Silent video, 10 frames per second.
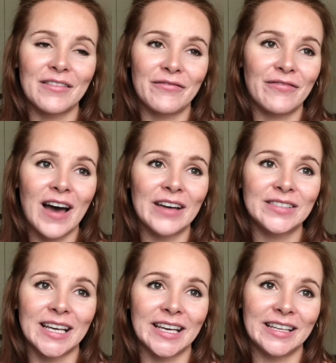5
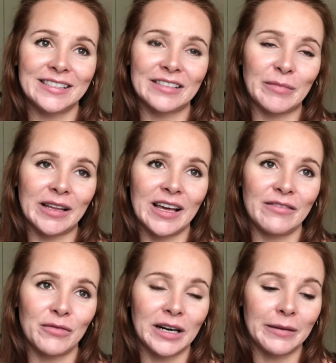seconds of my life
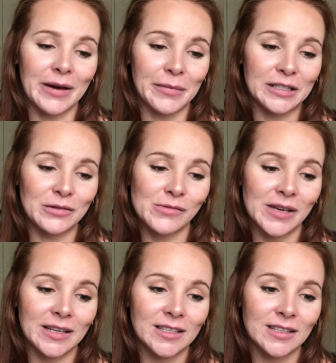where I met my
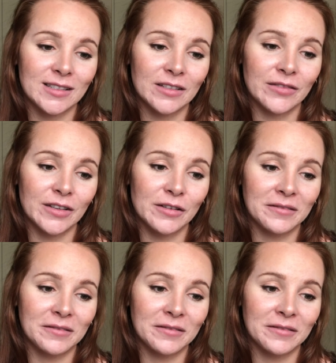soulmate in Seville.